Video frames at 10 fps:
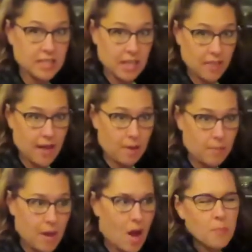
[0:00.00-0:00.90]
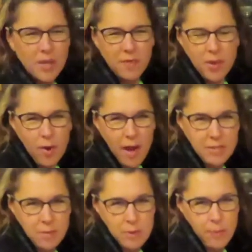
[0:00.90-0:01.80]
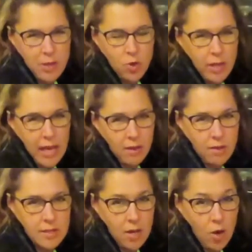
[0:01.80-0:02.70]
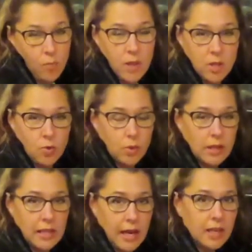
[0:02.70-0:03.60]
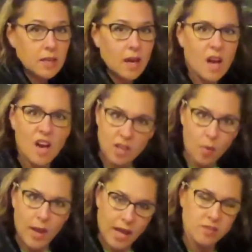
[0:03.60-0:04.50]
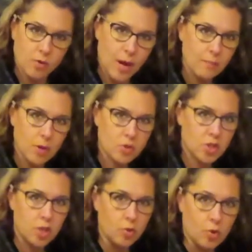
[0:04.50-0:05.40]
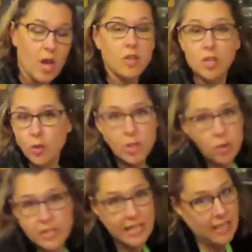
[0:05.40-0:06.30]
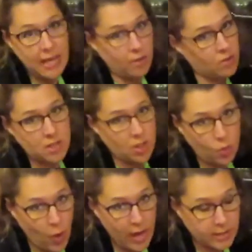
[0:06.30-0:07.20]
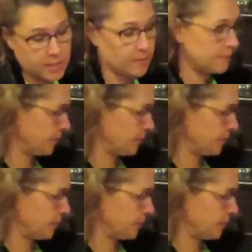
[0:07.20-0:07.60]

in them, but if you have some special candles at home that you really like, go ahead and grab those too. You can use any candles that you want.